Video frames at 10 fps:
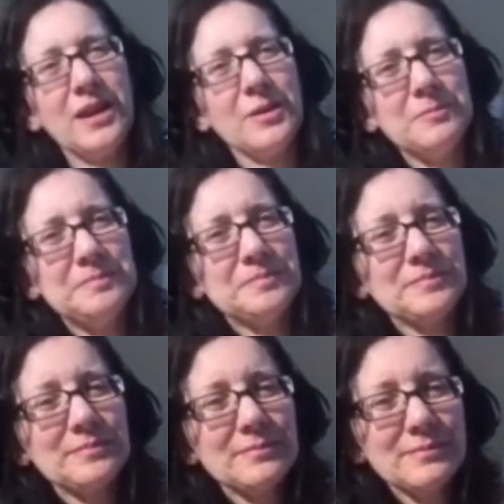Um,
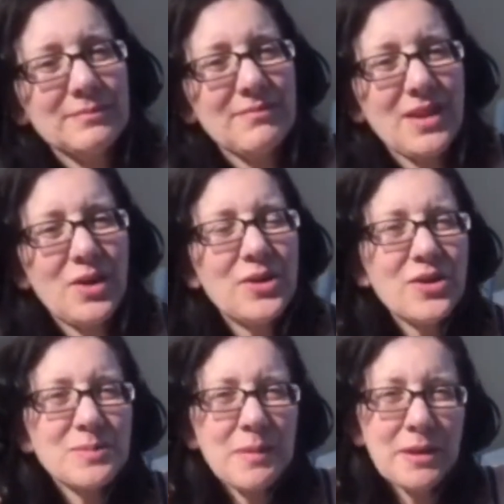who
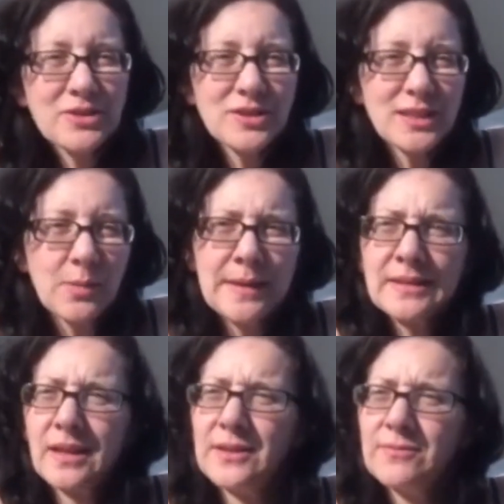knows? Maybe I should sell my
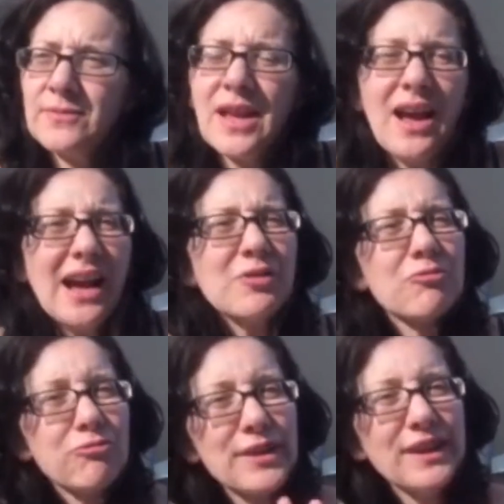sign. I
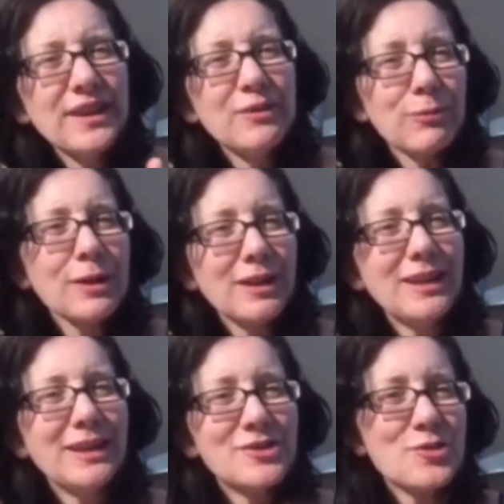really,
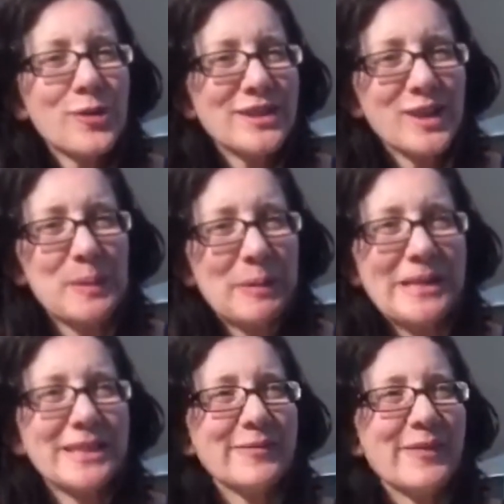really enjoy sign
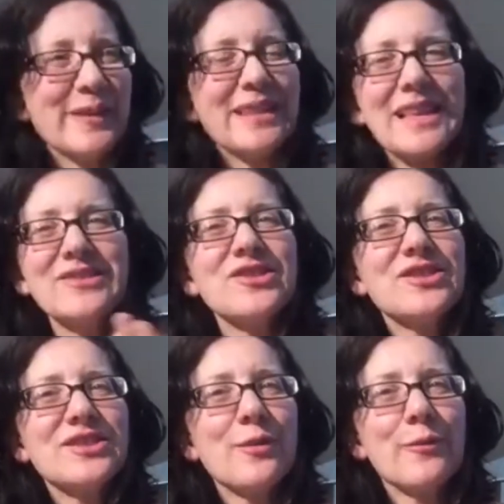painting. Like that's
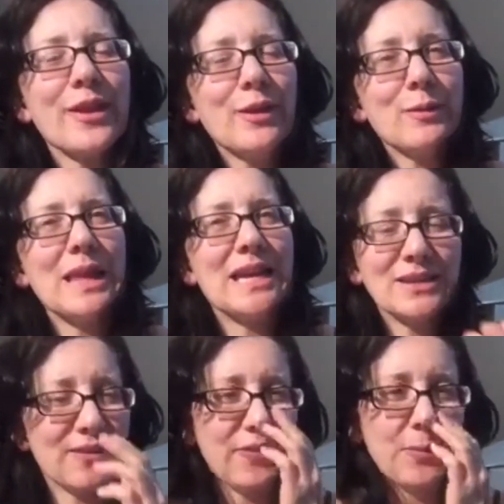just really
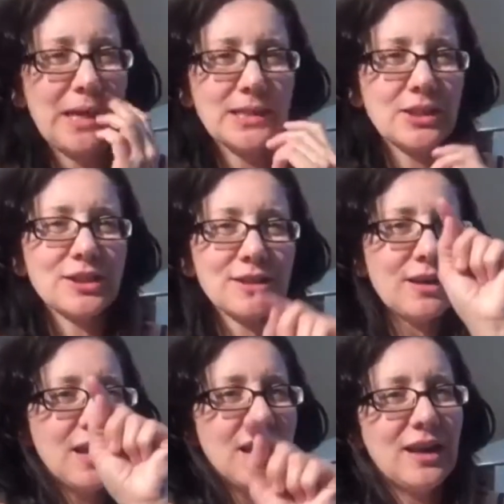relaxing for me to just.
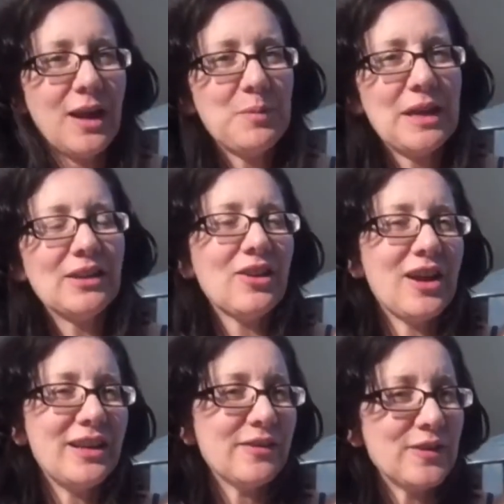I paint a
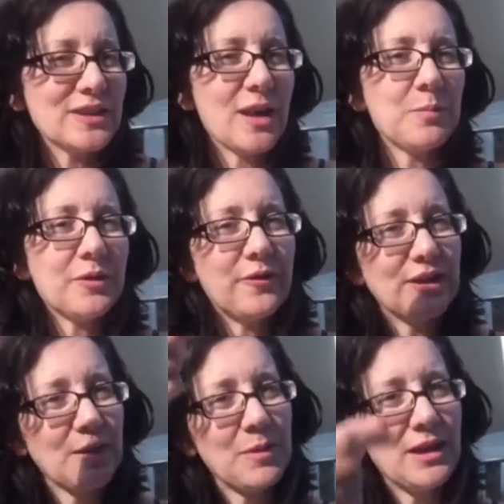line. If it's not
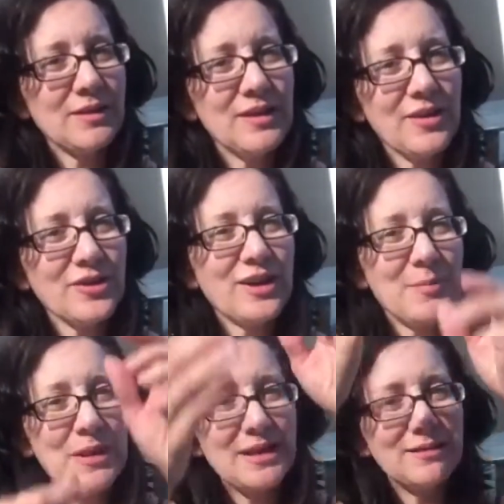perfect, I paint it the other.
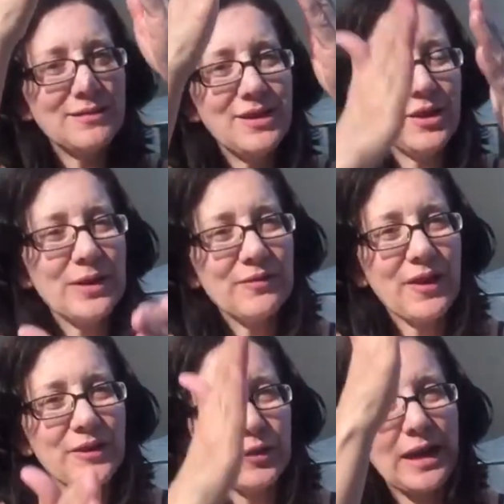I paint, you know, I,
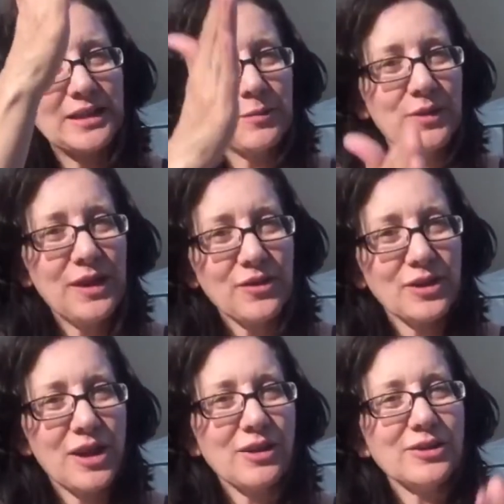I correct it with the
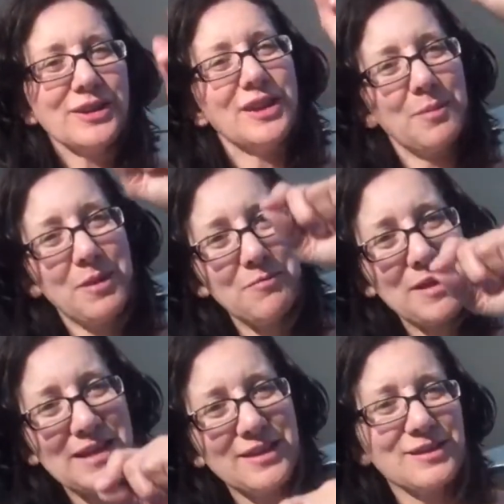other color, and then I
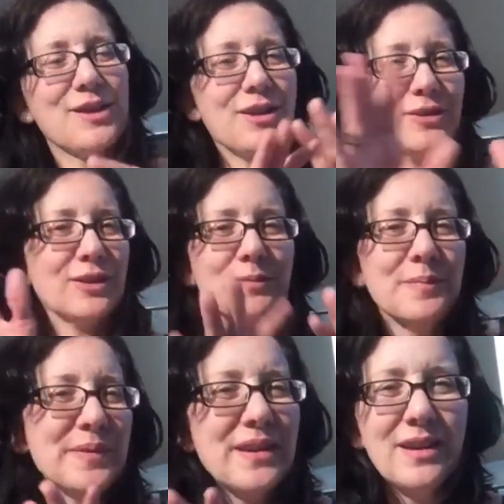paint back this color.